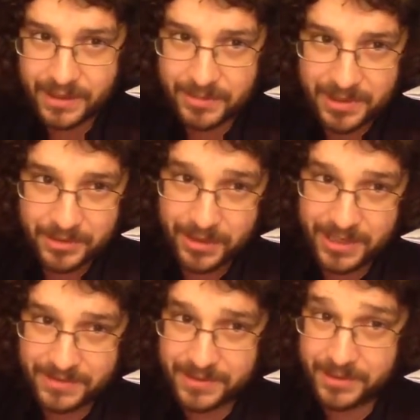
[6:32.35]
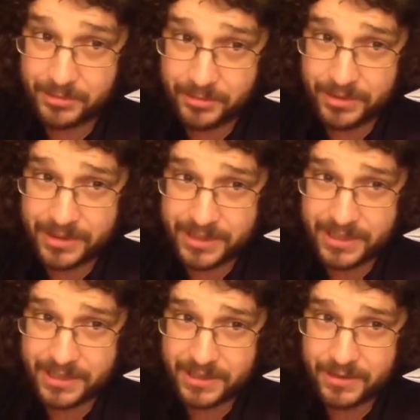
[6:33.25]
And I mean creativity in the broader
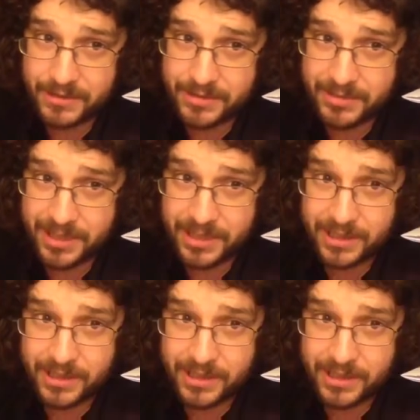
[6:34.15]
sense. I don't just mean